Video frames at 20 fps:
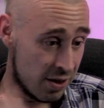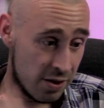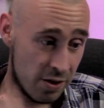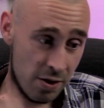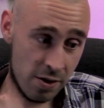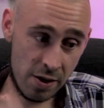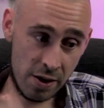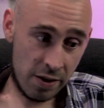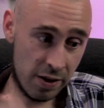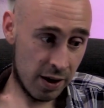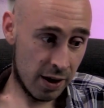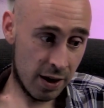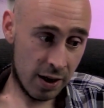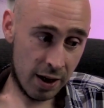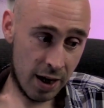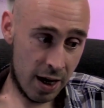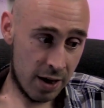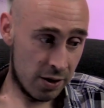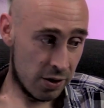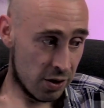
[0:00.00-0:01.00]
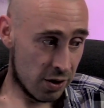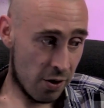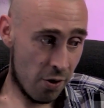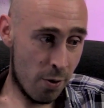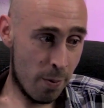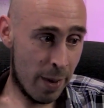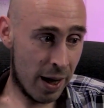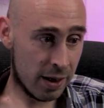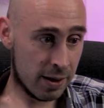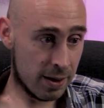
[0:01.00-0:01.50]
another thing again, just
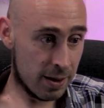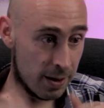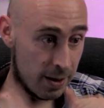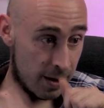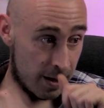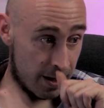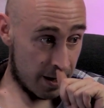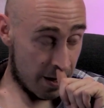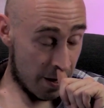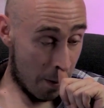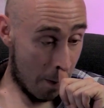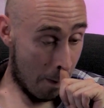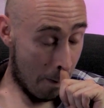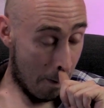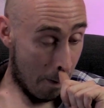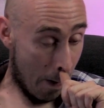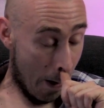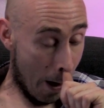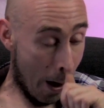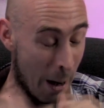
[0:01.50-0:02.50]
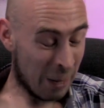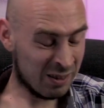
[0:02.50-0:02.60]
going back to the